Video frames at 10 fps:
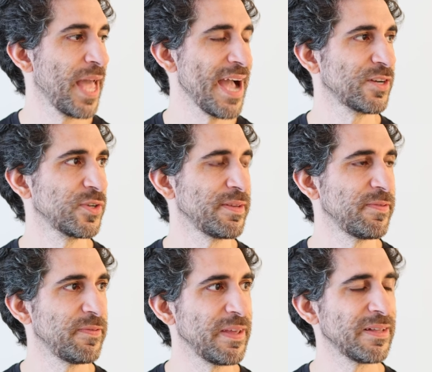actually
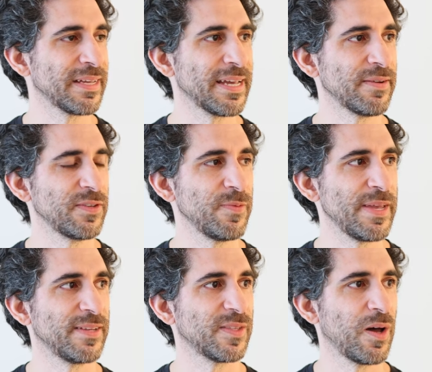feeling it to me
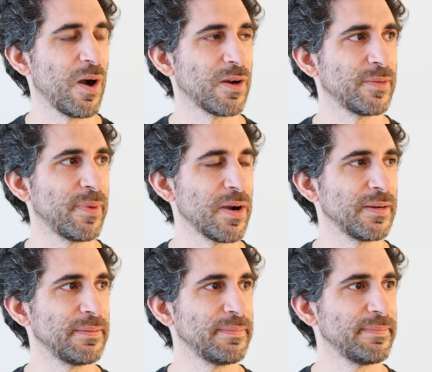is the hard part.